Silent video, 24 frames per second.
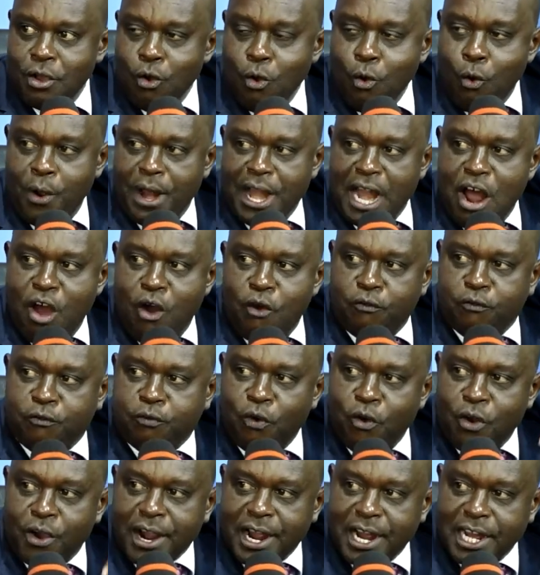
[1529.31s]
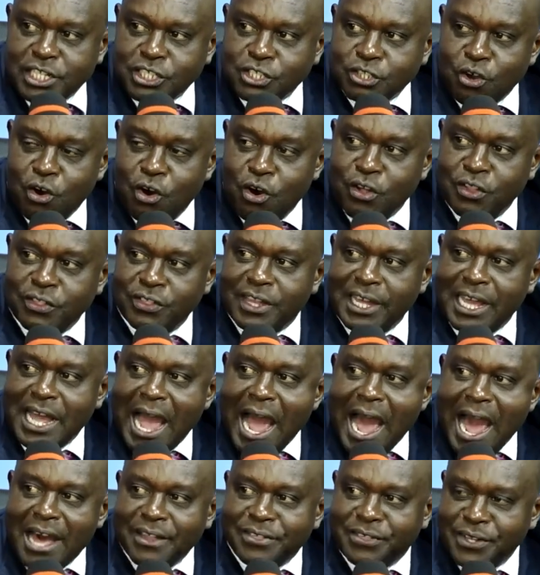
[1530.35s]
We now focus on the
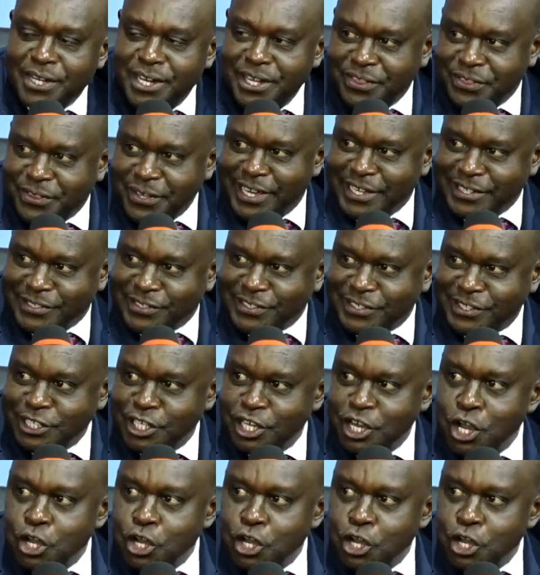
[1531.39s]
earthly things.